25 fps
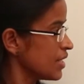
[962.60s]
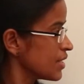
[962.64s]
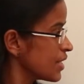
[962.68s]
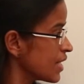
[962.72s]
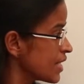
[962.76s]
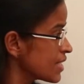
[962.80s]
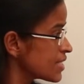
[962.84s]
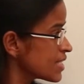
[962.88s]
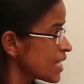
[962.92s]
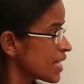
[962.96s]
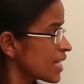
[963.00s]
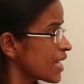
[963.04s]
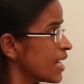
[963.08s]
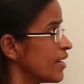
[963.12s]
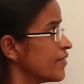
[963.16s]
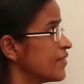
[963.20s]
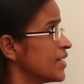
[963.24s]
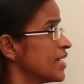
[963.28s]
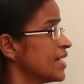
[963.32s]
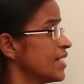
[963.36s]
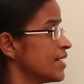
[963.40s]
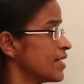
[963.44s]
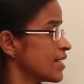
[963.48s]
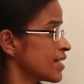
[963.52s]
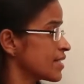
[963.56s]
things are
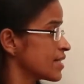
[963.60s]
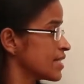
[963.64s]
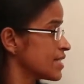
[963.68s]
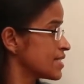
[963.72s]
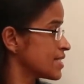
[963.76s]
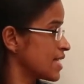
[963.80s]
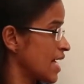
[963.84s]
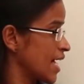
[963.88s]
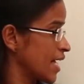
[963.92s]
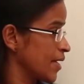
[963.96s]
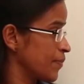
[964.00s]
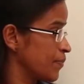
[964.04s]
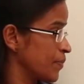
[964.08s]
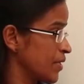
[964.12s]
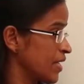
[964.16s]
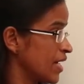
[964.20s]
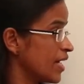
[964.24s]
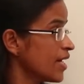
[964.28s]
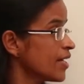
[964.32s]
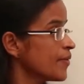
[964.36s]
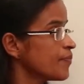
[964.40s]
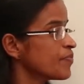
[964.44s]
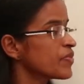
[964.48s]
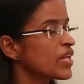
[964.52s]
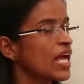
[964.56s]
covered under this
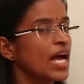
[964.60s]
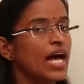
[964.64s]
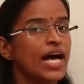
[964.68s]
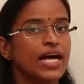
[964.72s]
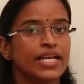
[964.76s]
IPR,